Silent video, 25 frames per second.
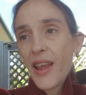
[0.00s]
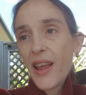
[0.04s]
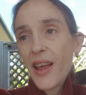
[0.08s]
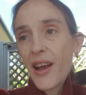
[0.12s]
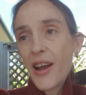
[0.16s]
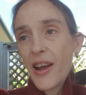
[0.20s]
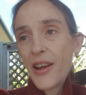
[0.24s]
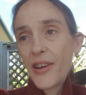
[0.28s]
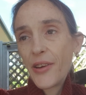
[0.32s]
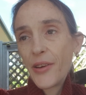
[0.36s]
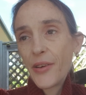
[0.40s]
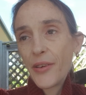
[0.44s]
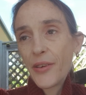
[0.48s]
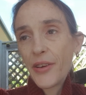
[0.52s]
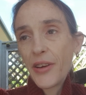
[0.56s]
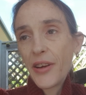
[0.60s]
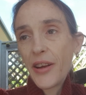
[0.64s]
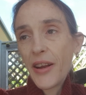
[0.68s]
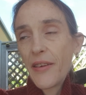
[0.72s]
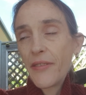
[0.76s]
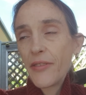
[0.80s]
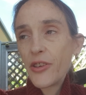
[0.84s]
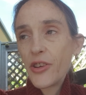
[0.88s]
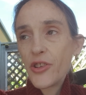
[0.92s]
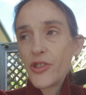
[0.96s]
I know I don't
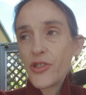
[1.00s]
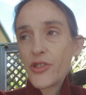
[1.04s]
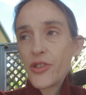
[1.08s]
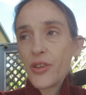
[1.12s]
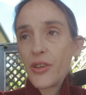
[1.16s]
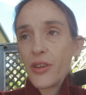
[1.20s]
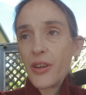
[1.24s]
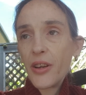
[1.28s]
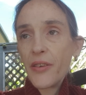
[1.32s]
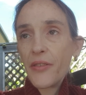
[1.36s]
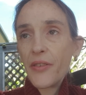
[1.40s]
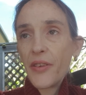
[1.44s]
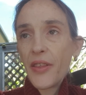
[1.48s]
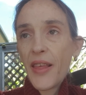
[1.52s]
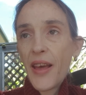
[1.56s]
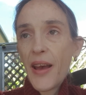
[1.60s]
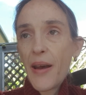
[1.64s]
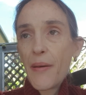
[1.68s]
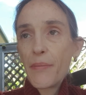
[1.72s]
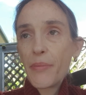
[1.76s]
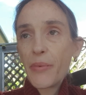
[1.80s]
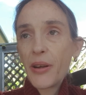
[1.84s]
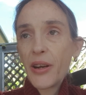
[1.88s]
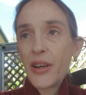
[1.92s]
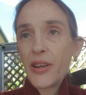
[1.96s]
have control over
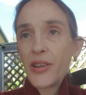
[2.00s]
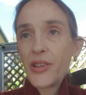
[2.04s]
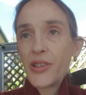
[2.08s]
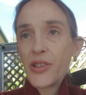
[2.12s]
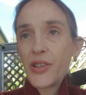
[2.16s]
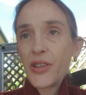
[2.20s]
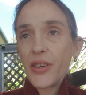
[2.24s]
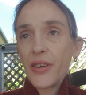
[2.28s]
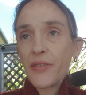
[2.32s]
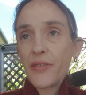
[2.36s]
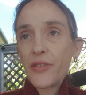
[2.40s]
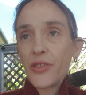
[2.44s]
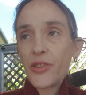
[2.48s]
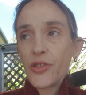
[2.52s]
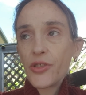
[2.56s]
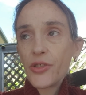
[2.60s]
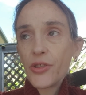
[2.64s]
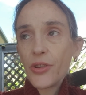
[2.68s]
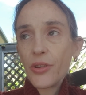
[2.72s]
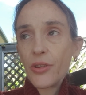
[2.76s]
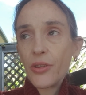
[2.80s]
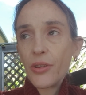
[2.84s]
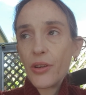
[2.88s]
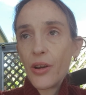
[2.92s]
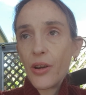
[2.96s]
that, but I do have
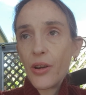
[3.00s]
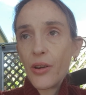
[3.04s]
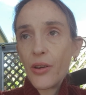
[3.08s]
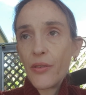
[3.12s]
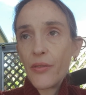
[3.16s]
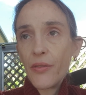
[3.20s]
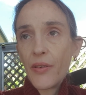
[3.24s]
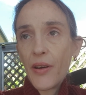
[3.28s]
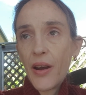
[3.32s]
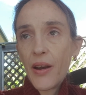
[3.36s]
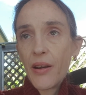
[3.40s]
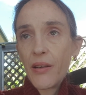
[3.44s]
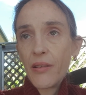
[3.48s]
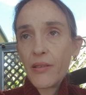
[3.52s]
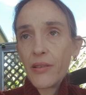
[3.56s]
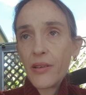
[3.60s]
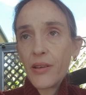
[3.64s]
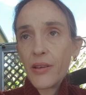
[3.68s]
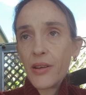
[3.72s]
control over